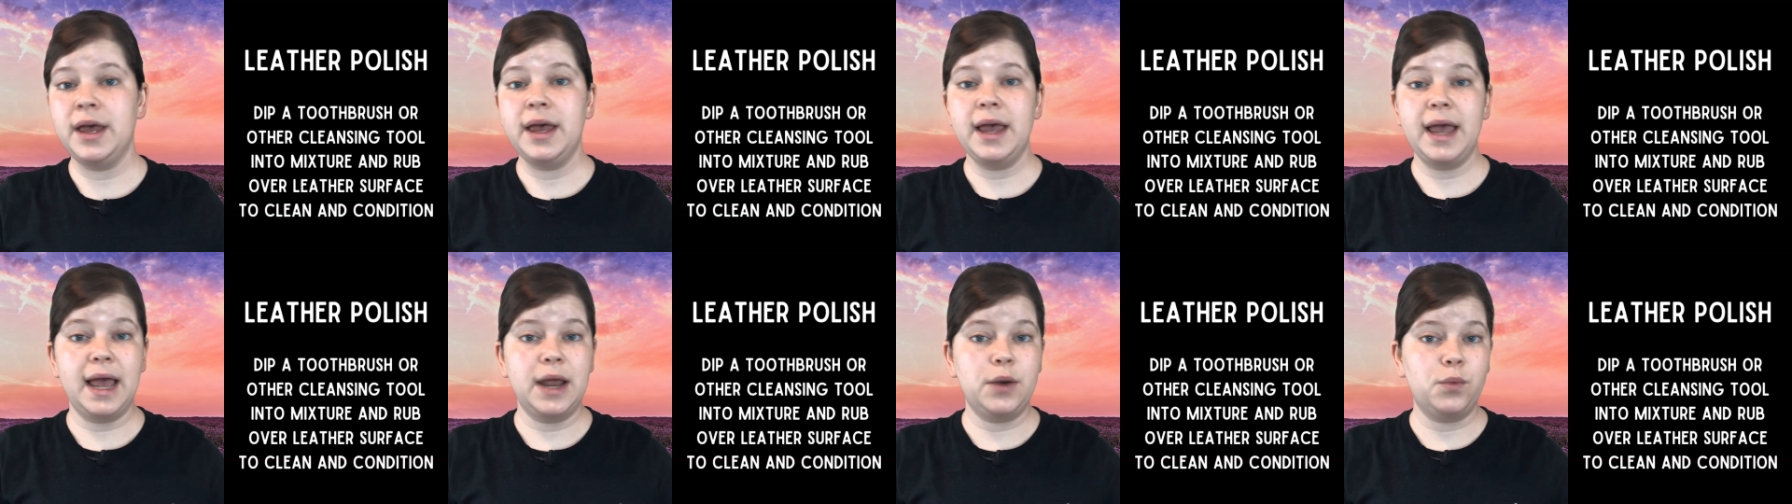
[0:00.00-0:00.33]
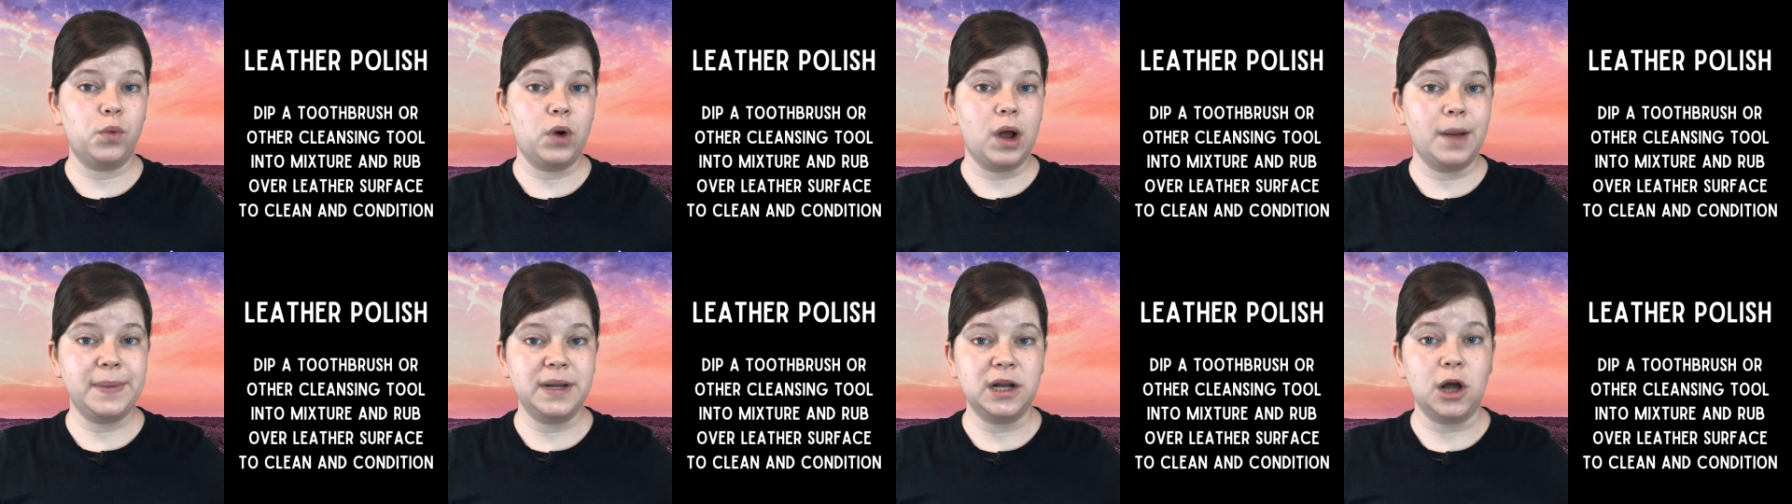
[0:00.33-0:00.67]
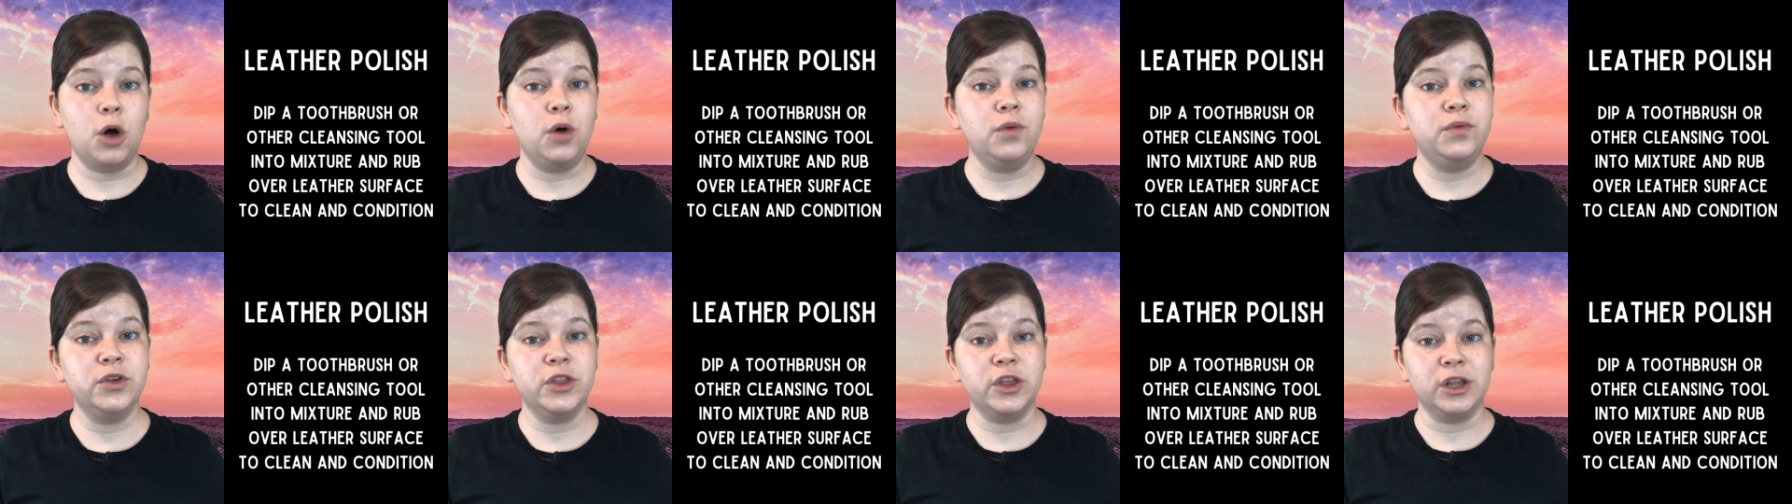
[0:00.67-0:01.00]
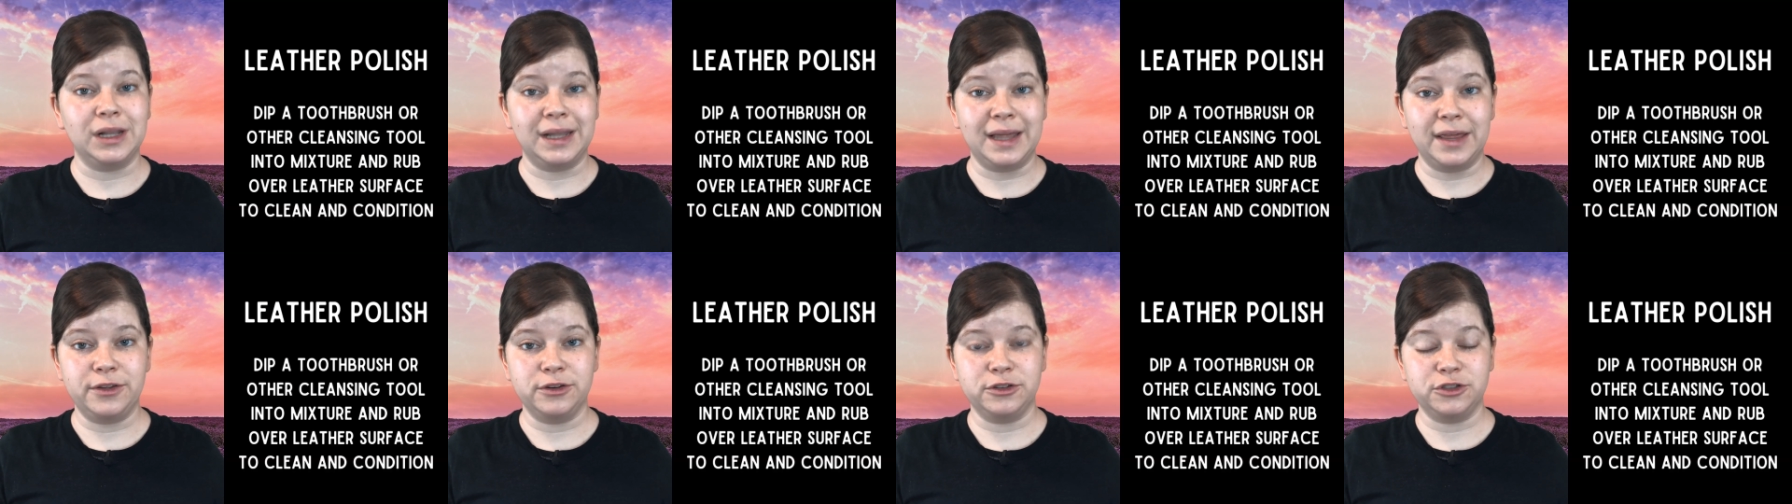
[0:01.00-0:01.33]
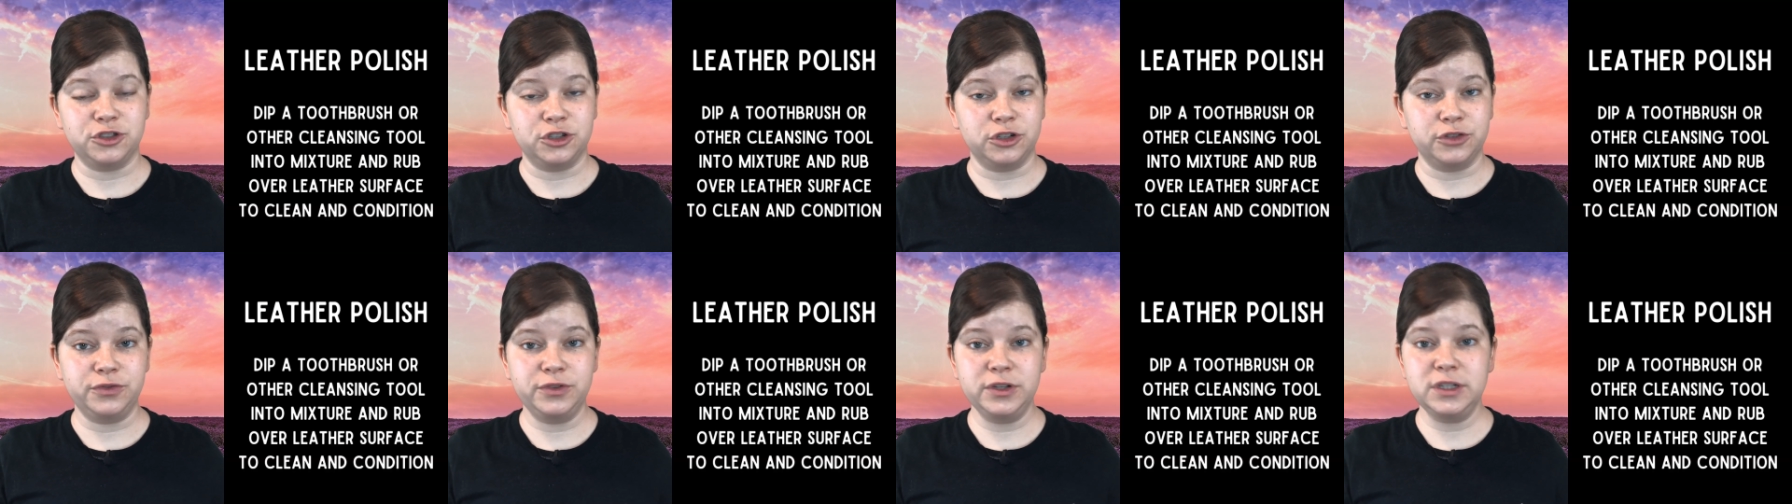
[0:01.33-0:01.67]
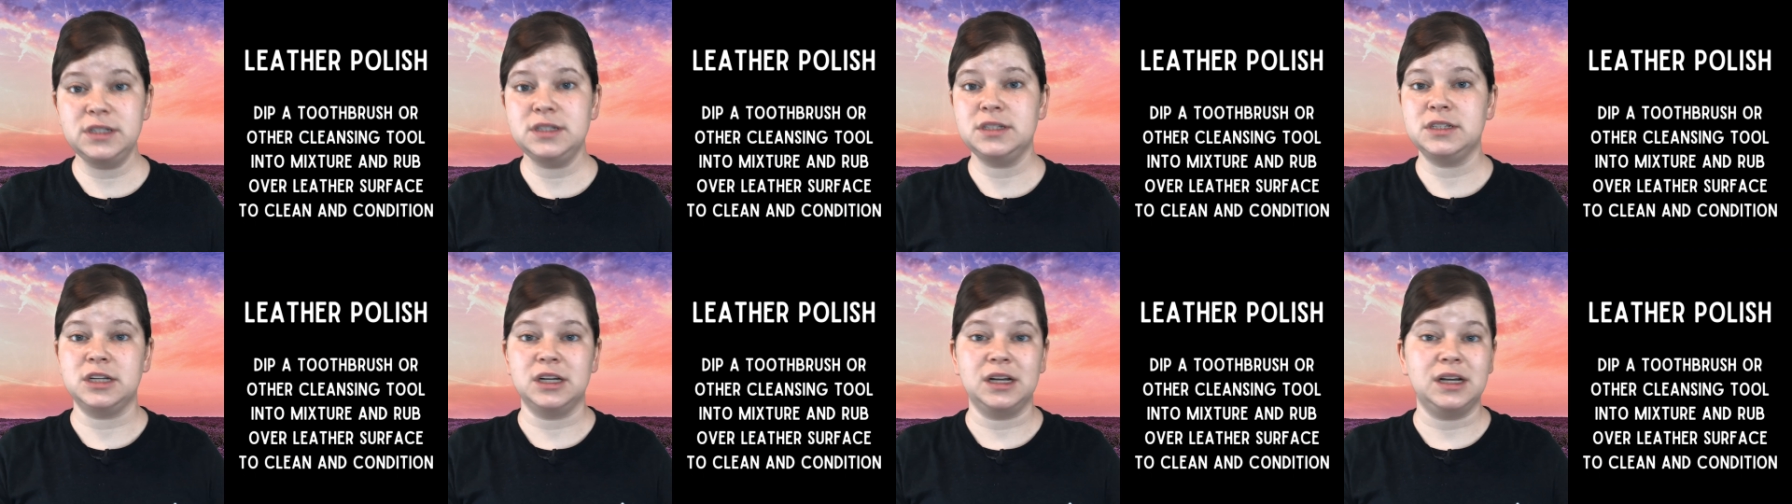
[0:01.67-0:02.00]
and rub it over the leather
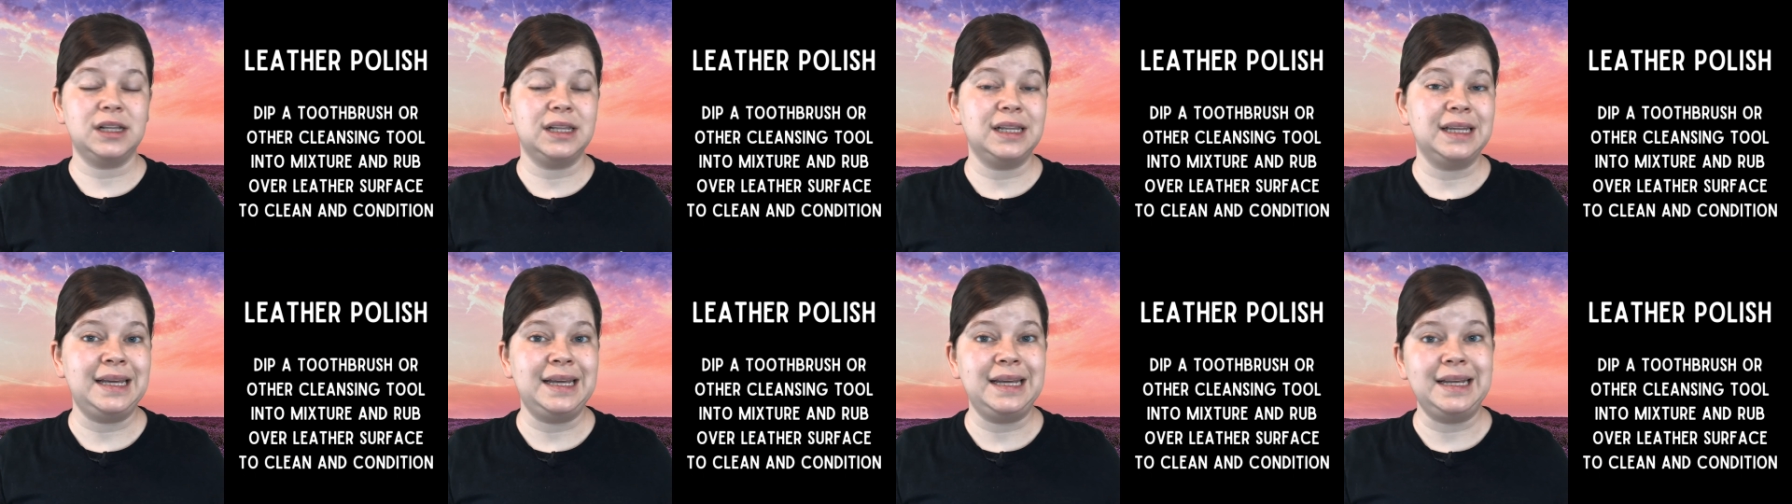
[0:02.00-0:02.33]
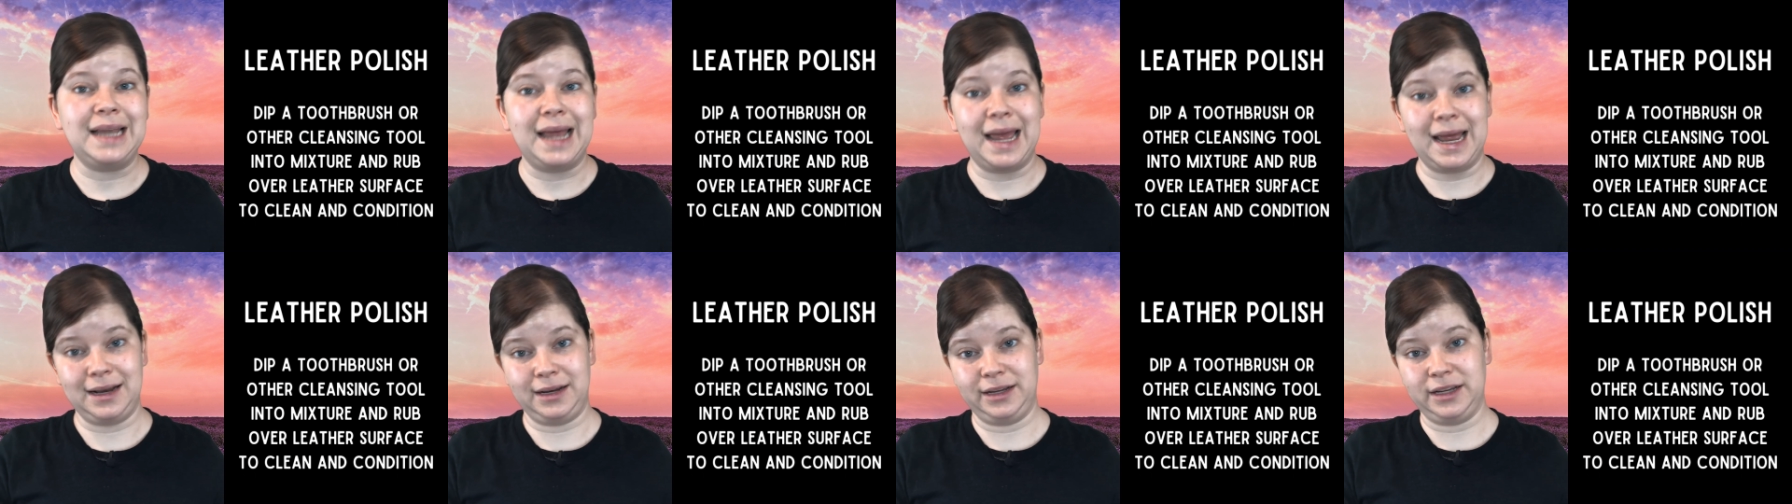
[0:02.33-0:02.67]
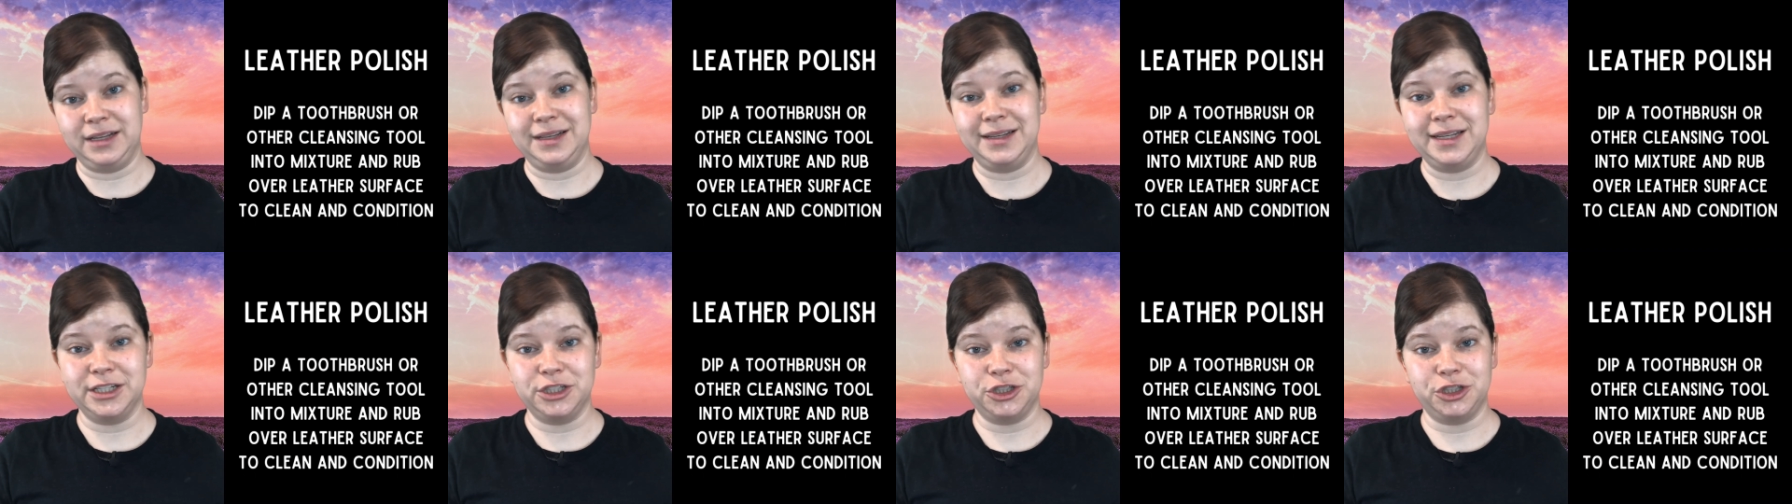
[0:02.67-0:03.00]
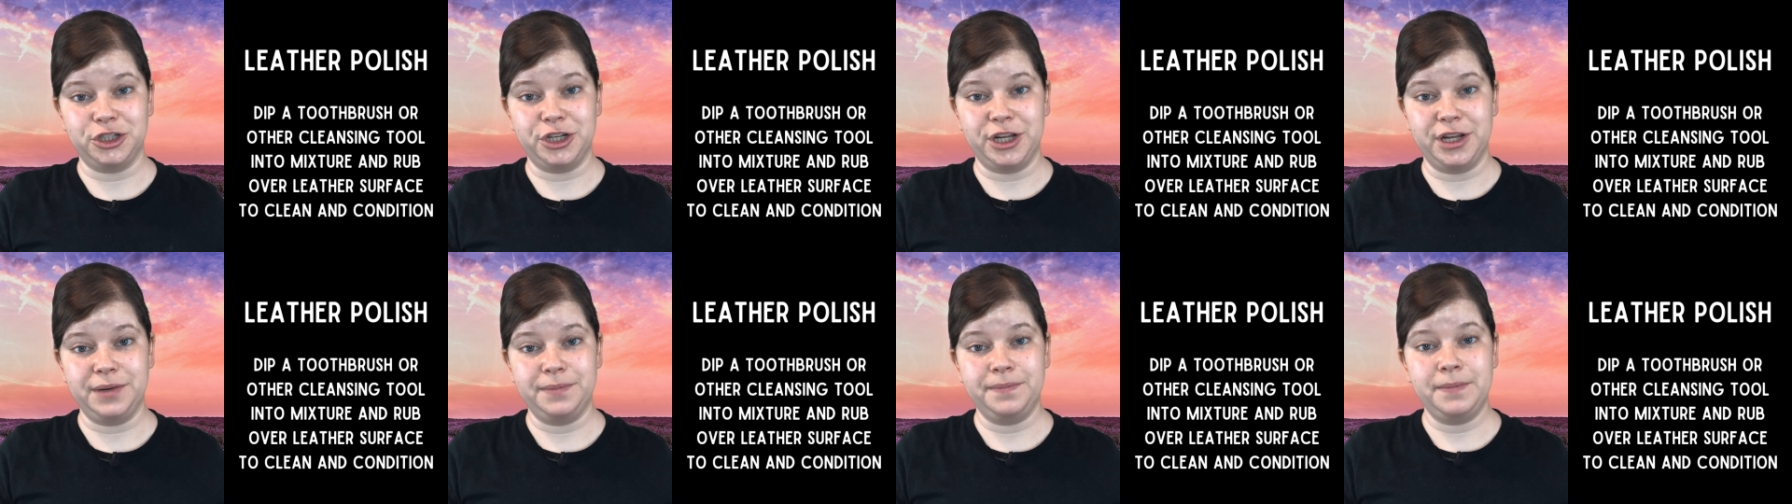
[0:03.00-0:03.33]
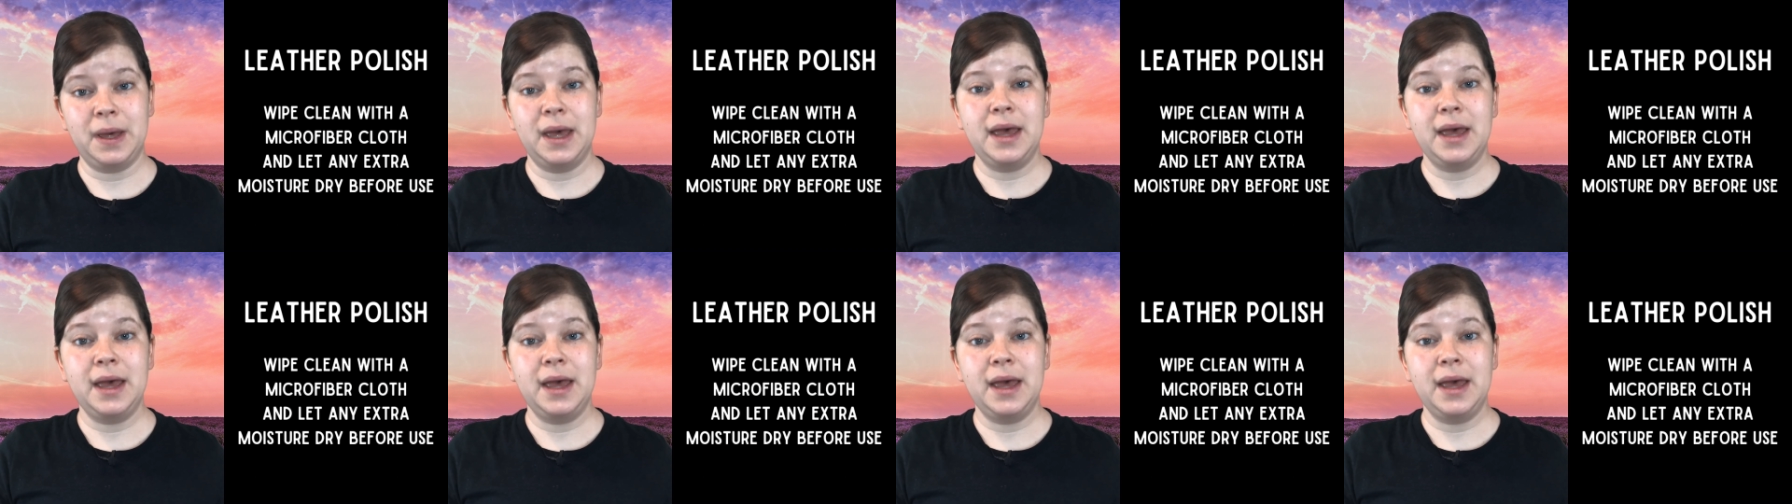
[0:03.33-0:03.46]
surface to clean and condition it.